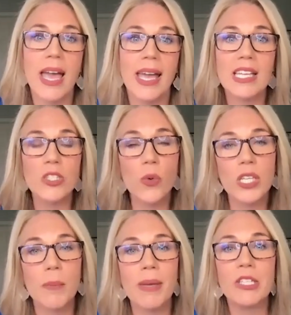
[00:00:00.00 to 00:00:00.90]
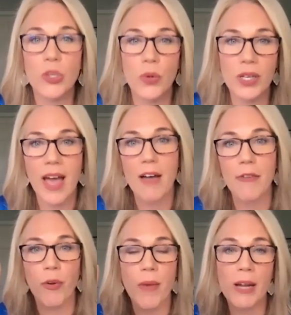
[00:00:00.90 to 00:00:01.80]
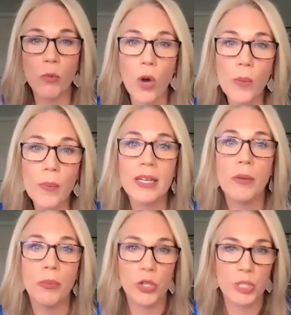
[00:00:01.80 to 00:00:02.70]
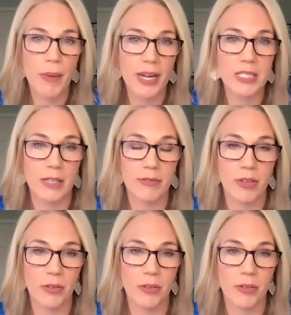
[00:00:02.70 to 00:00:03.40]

he's going to be doing that from a Roman perspective.